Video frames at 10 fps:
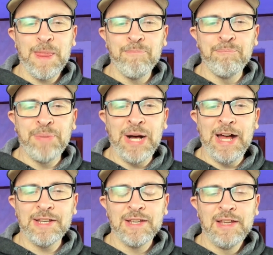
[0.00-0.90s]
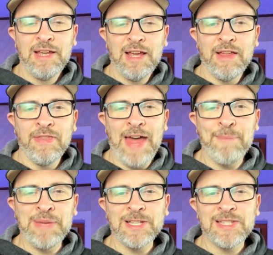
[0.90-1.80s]
But that
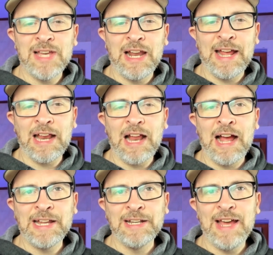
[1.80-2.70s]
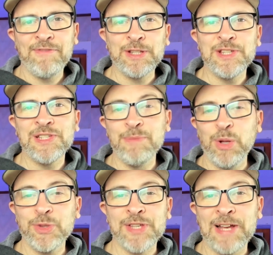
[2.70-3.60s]
being said, I can definitely see
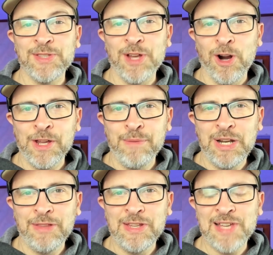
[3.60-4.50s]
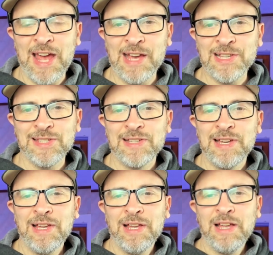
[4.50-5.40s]
both sides of the argument in this case.
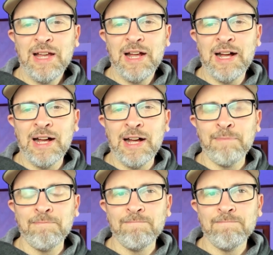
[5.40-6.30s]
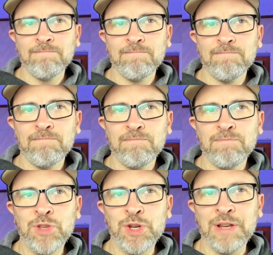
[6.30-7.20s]
Um,
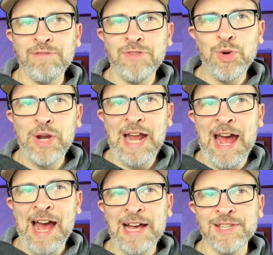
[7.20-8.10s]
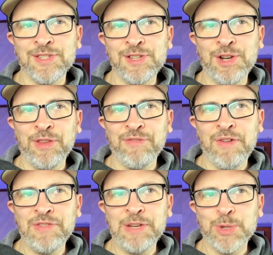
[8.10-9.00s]
you can view it as the
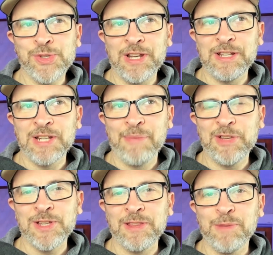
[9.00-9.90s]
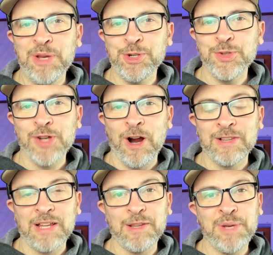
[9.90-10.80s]
50% of the time that it's on the pitcher's
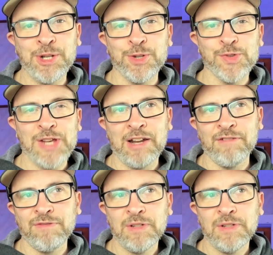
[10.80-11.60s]
card, that the pitcher's kind of